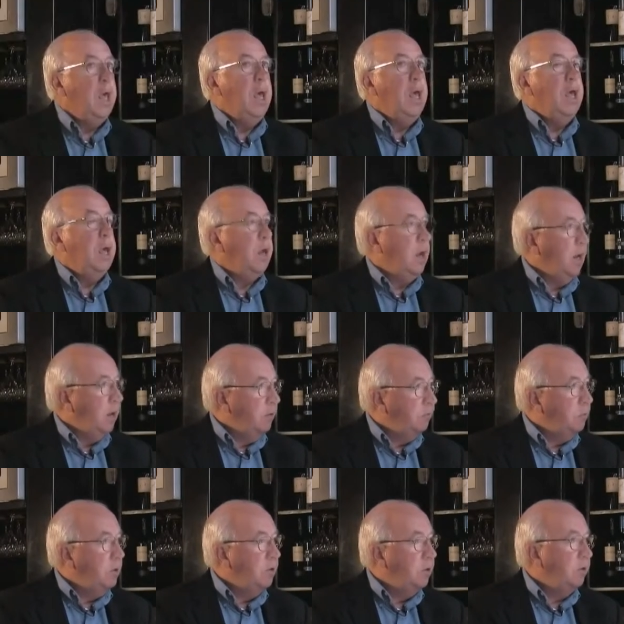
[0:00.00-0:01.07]
with them. And if
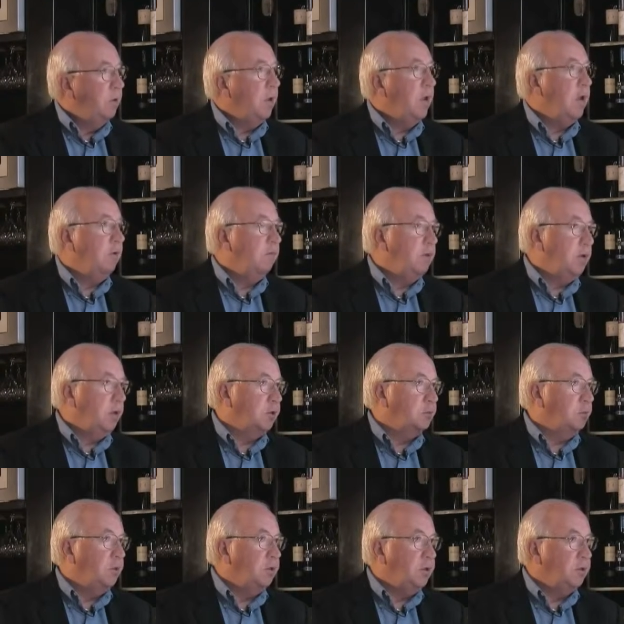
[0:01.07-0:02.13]
we don't have the
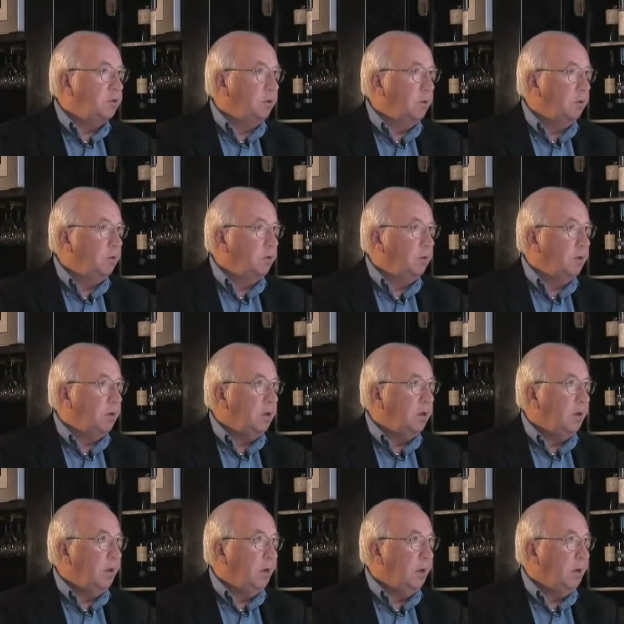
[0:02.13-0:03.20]
expertise locally,
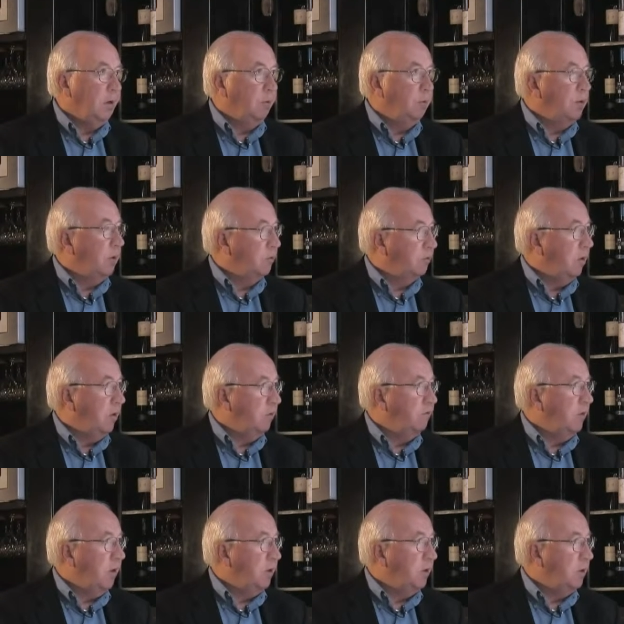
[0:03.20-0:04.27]
uh, we can try to
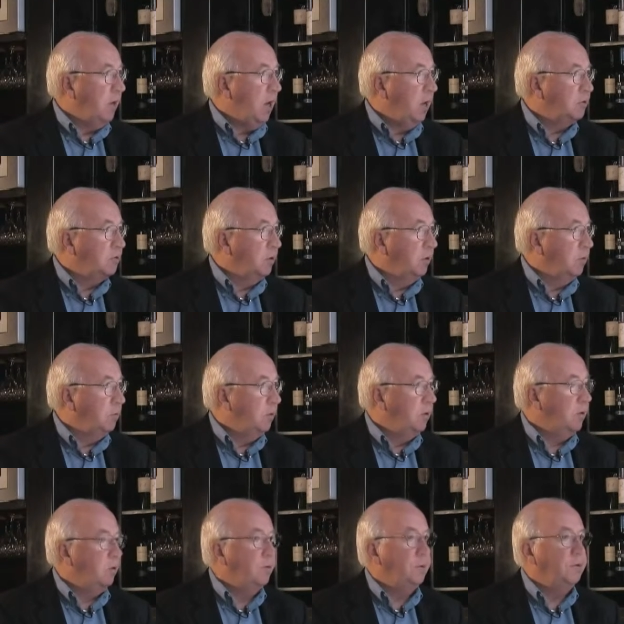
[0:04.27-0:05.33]
find it nationally. One
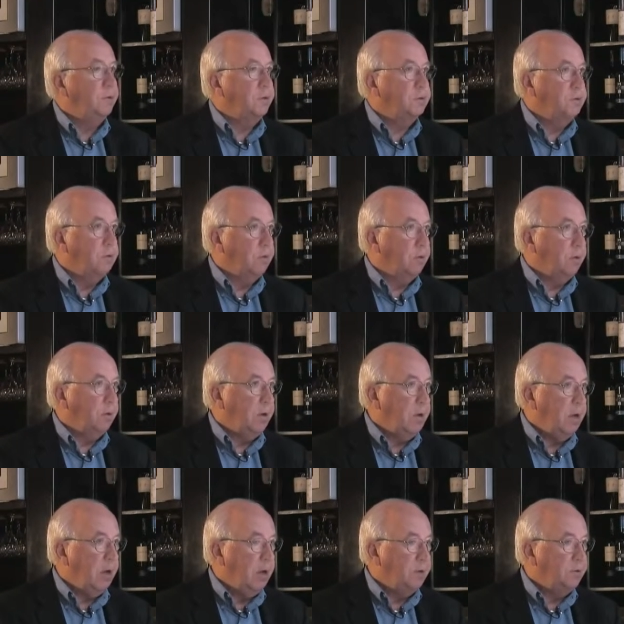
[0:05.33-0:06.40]
of the things that SCORE
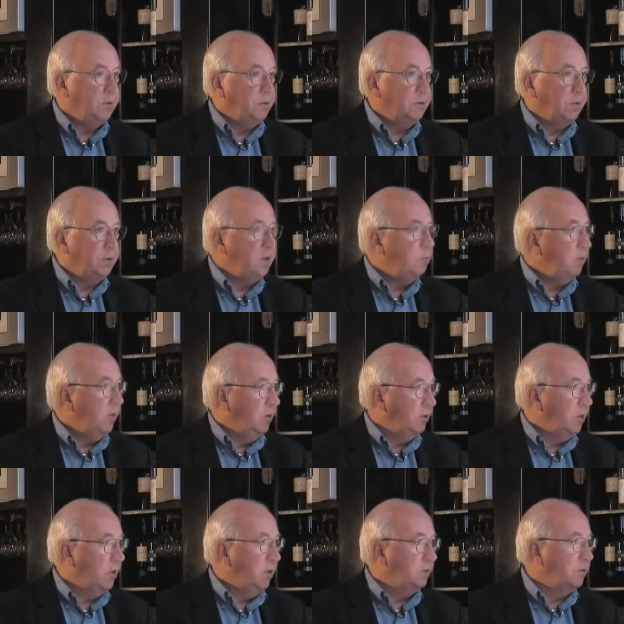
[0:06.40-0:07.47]
has is an email
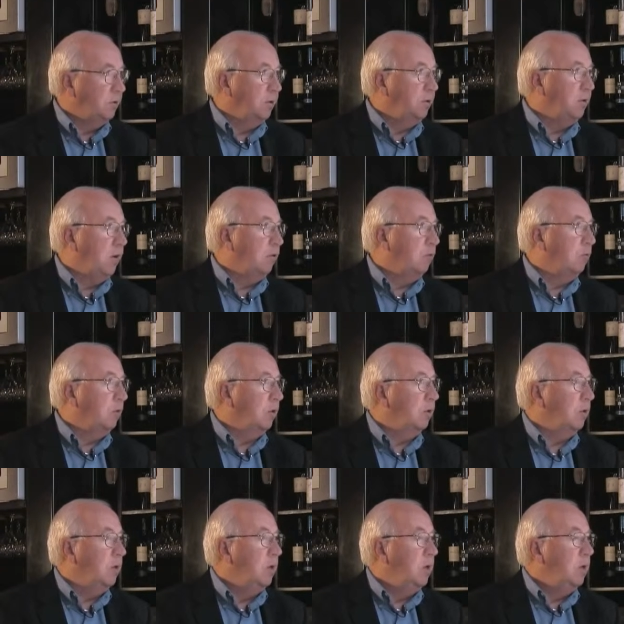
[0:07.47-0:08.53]
counseling network